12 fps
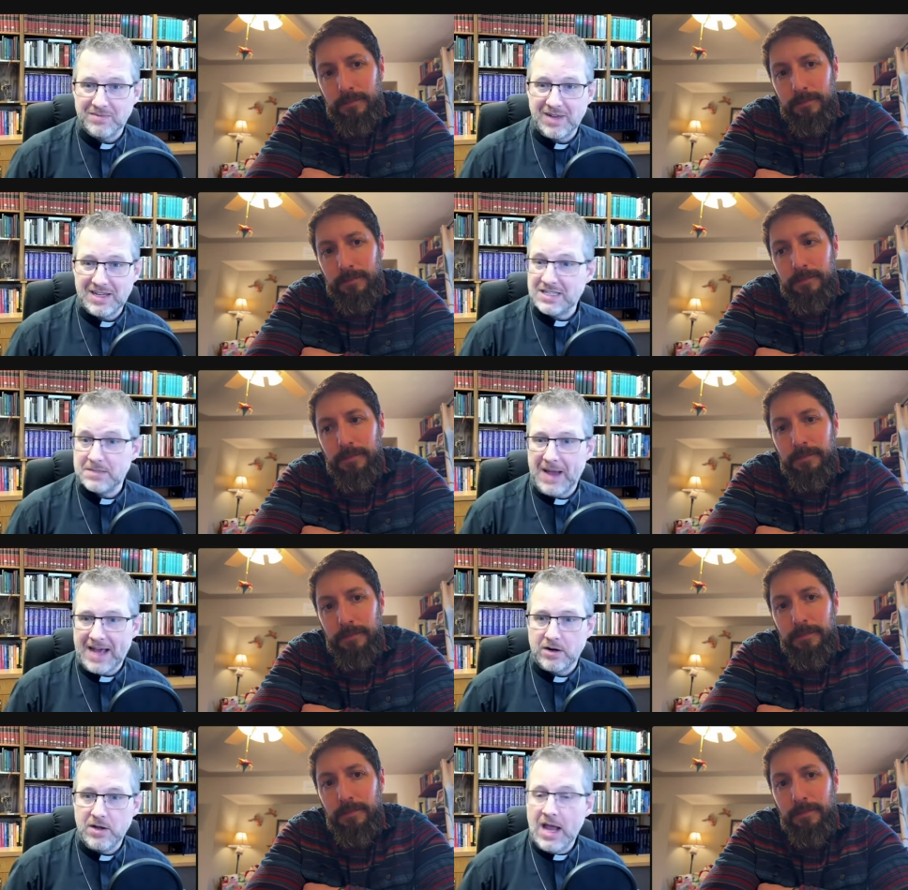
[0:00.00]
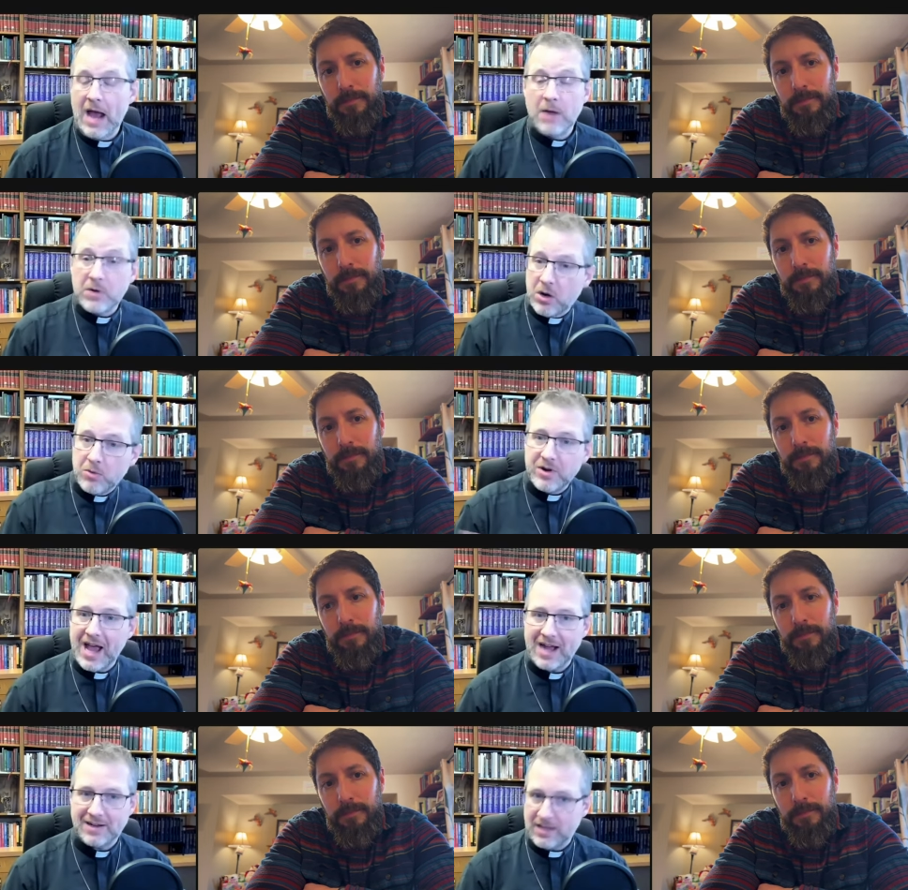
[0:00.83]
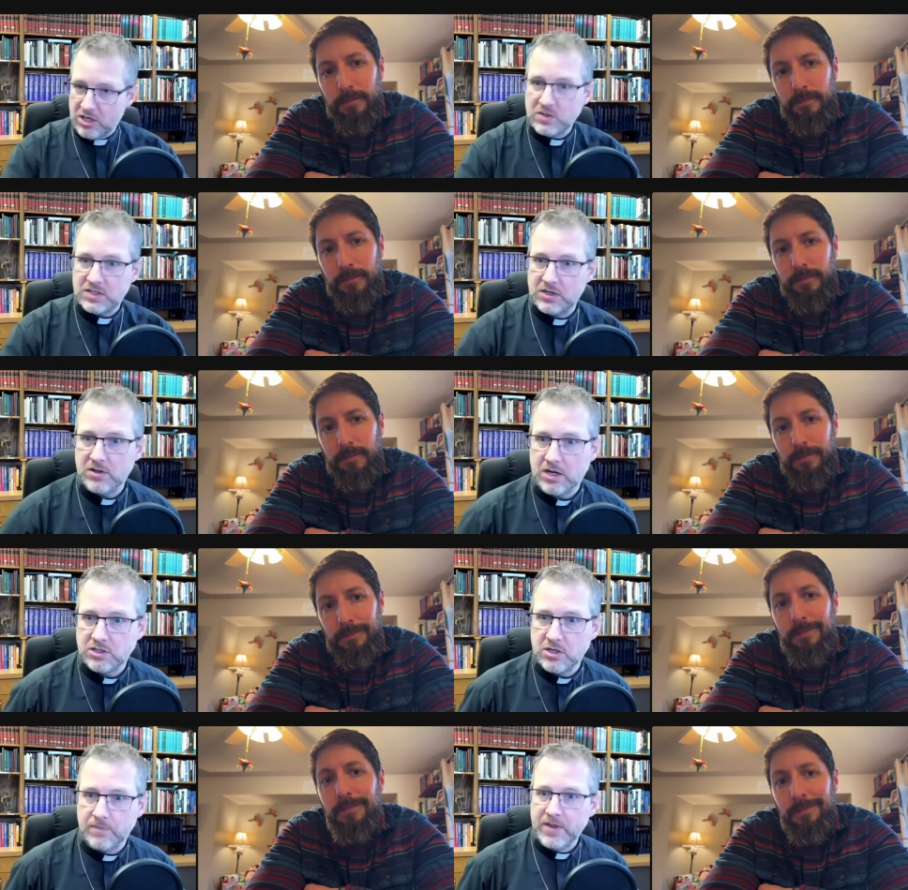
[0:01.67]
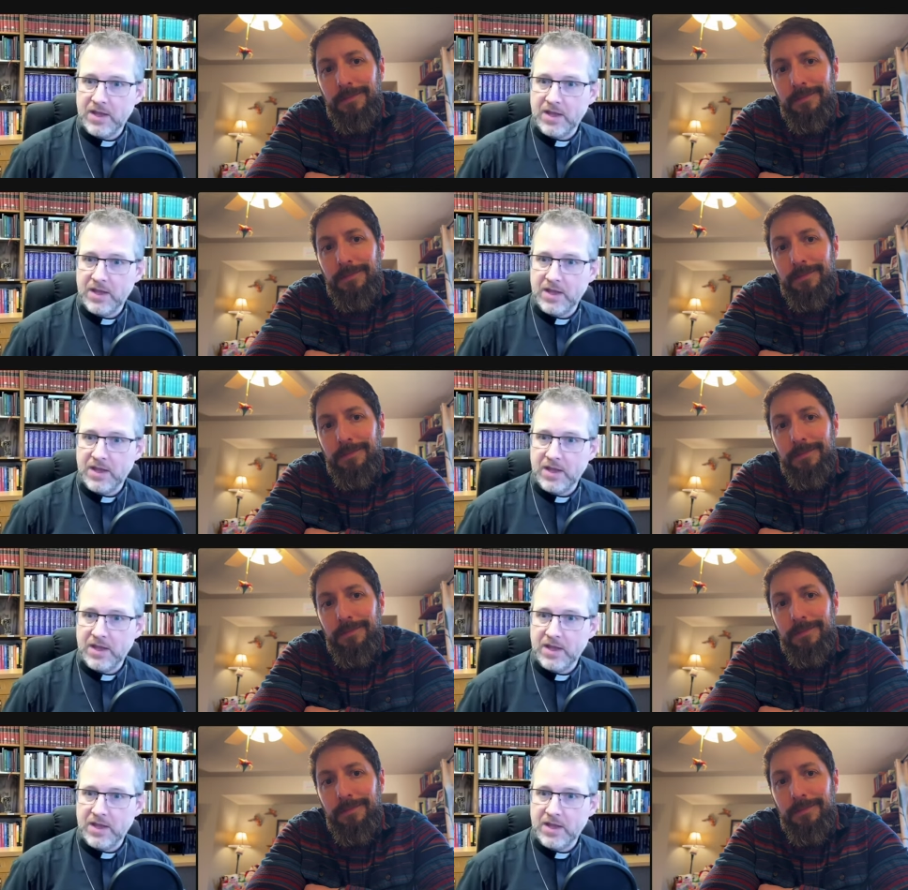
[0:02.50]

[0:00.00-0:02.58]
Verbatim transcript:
Speaker 1: It doesn't matter. And we don't react, like you said earlier, too.